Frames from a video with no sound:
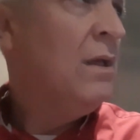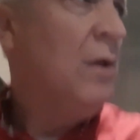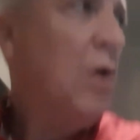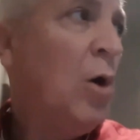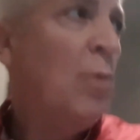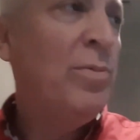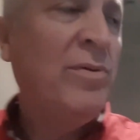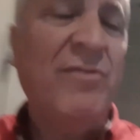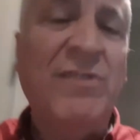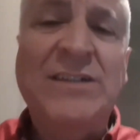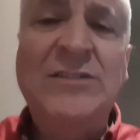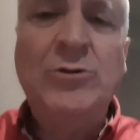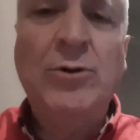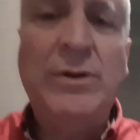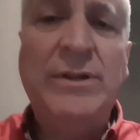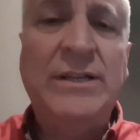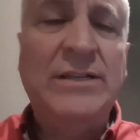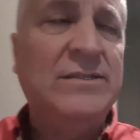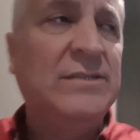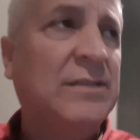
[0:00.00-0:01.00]
Hope you've
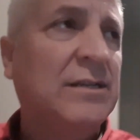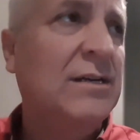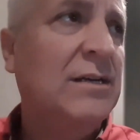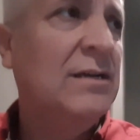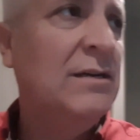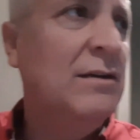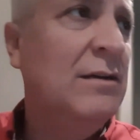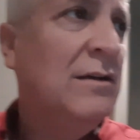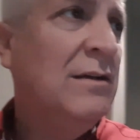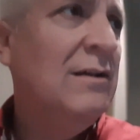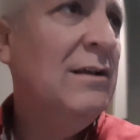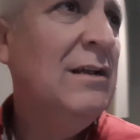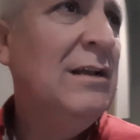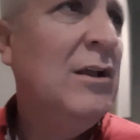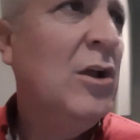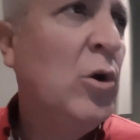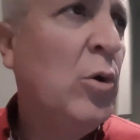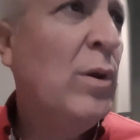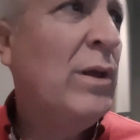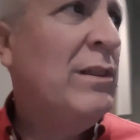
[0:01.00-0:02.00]
enjoyed this
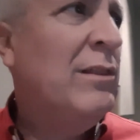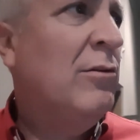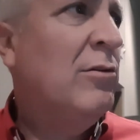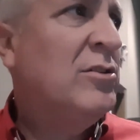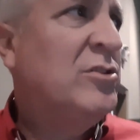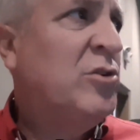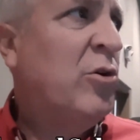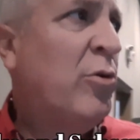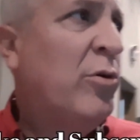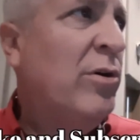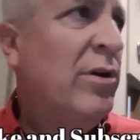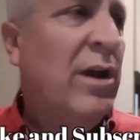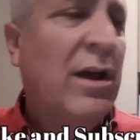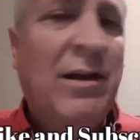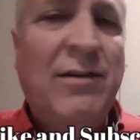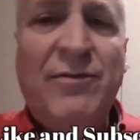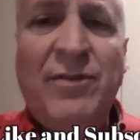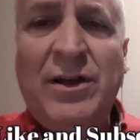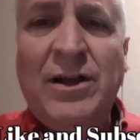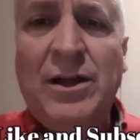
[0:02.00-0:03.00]
quick little tour
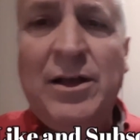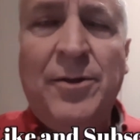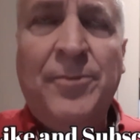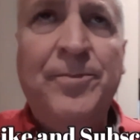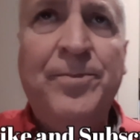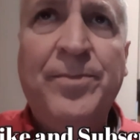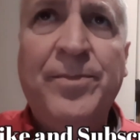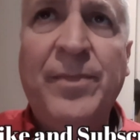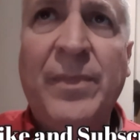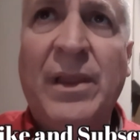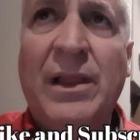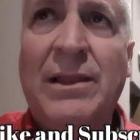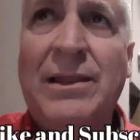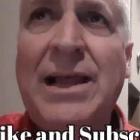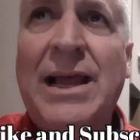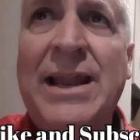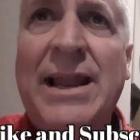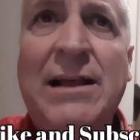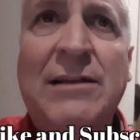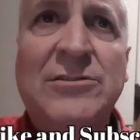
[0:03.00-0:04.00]
of
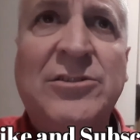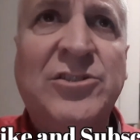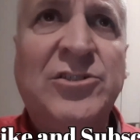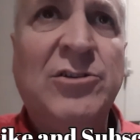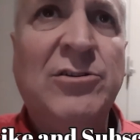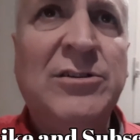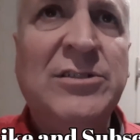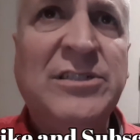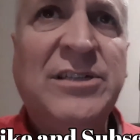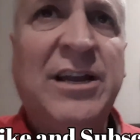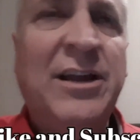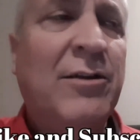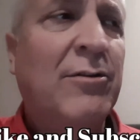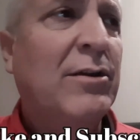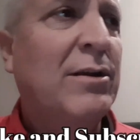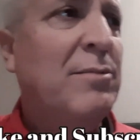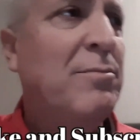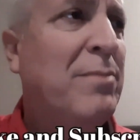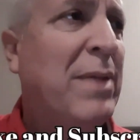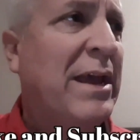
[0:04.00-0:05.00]
Lighthouse Church here
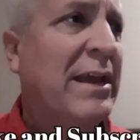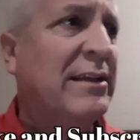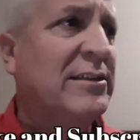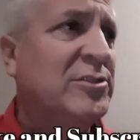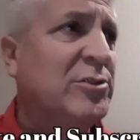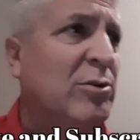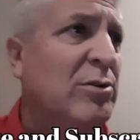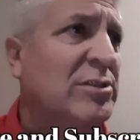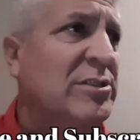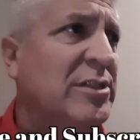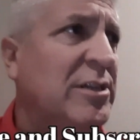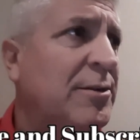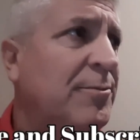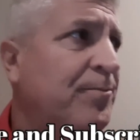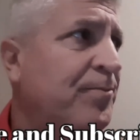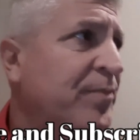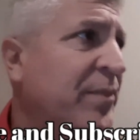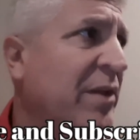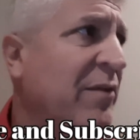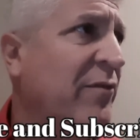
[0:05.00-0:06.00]
in Macon, Georgia.
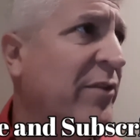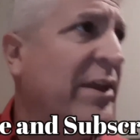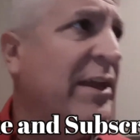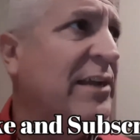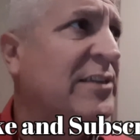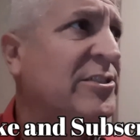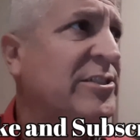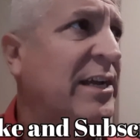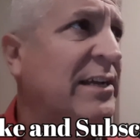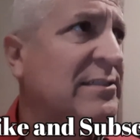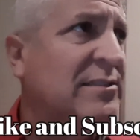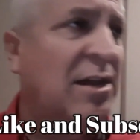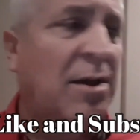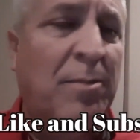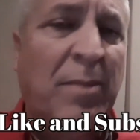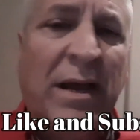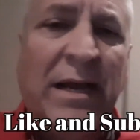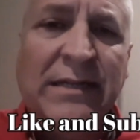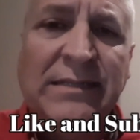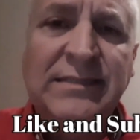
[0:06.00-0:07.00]
If you get a chance, come
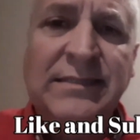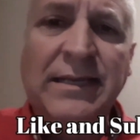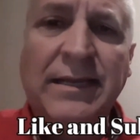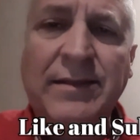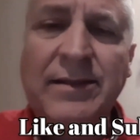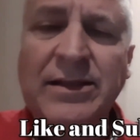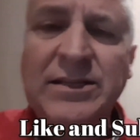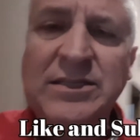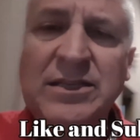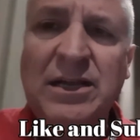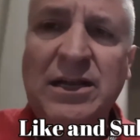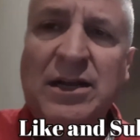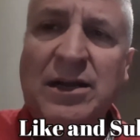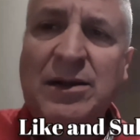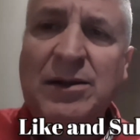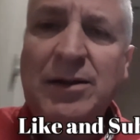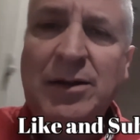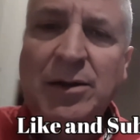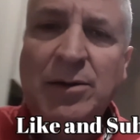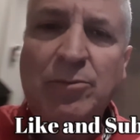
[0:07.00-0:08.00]
by and see these
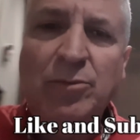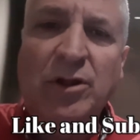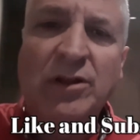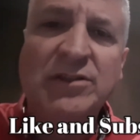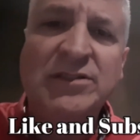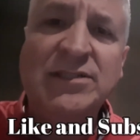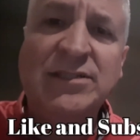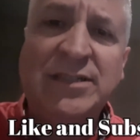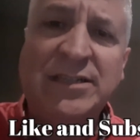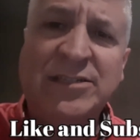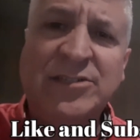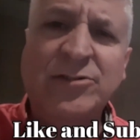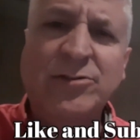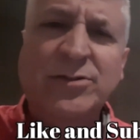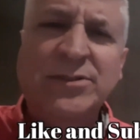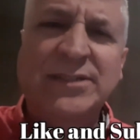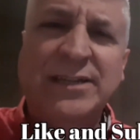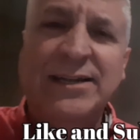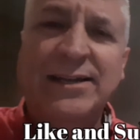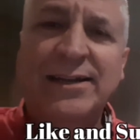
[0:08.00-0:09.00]
brothers and
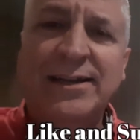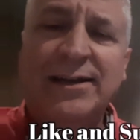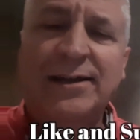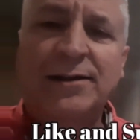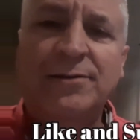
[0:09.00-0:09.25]
sisters and